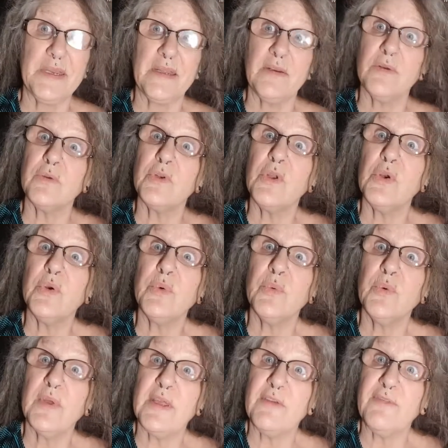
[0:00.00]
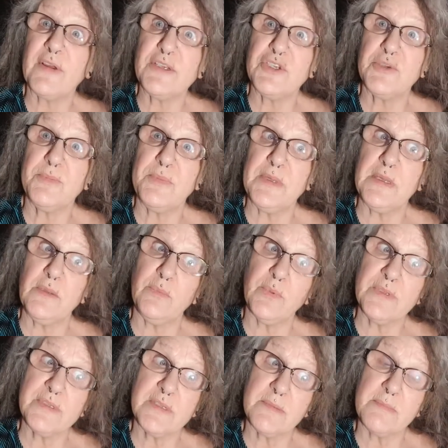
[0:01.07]
I don't know if I should be
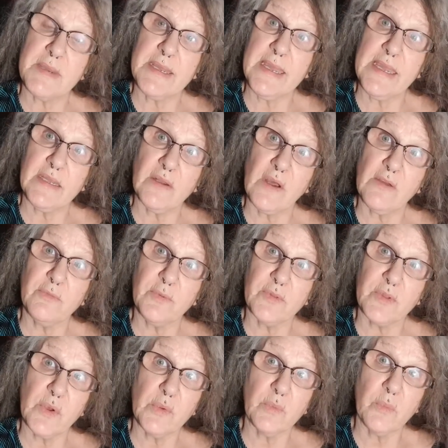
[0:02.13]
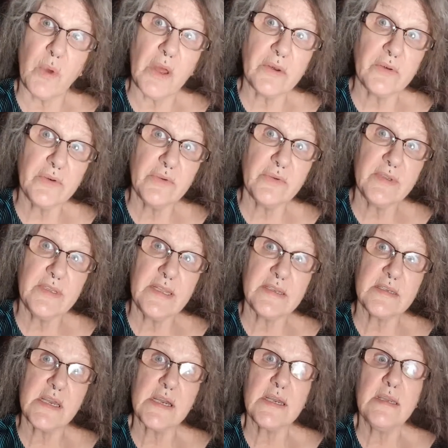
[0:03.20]
rinsing my head off with cold water during that
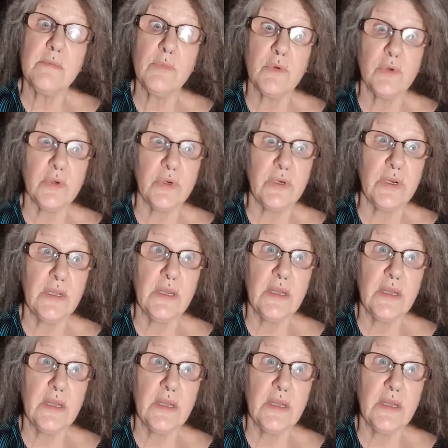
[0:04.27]
time or